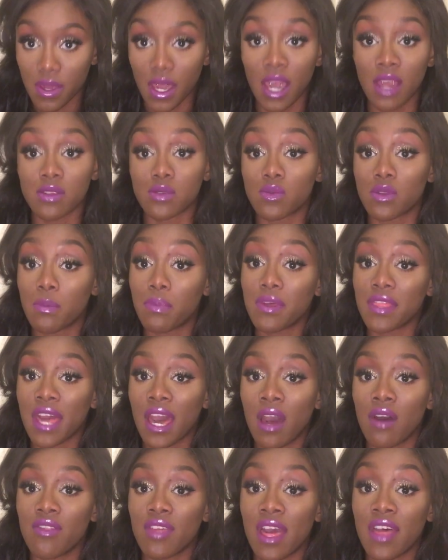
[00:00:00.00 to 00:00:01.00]
I just want to put
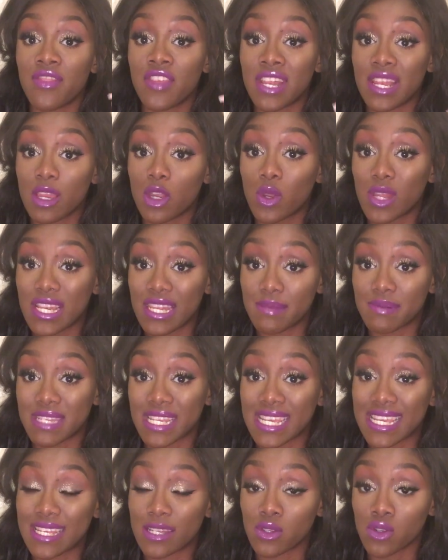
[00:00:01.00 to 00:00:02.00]
that out there. The liquid
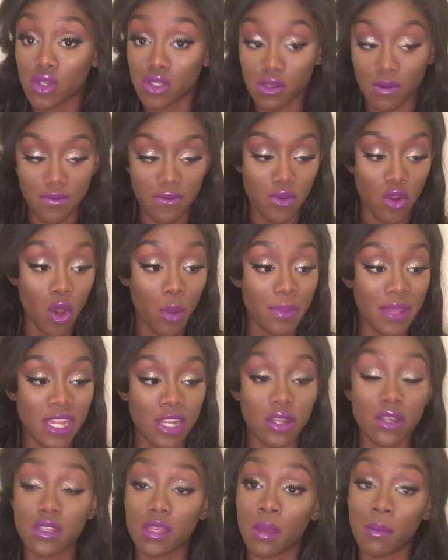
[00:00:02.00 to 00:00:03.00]
lipstick is not a flop.
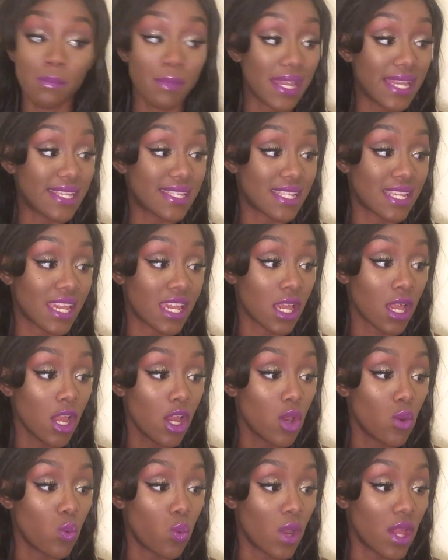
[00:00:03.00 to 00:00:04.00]
It looks amazing
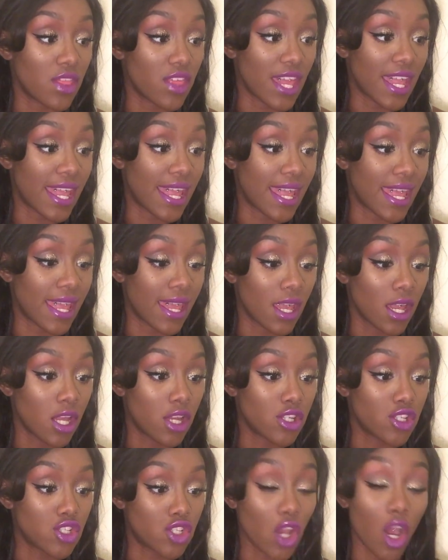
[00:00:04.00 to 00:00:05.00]
with a
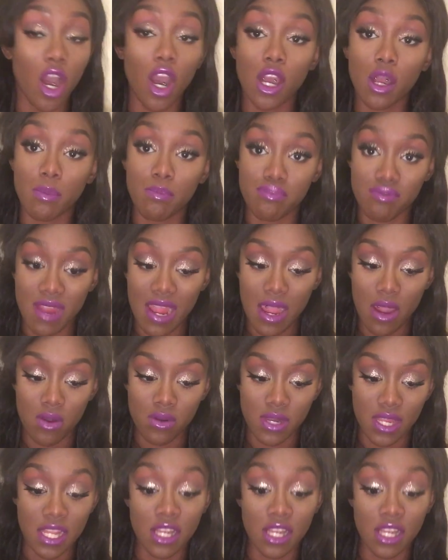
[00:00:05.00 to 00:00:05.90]
dark brown.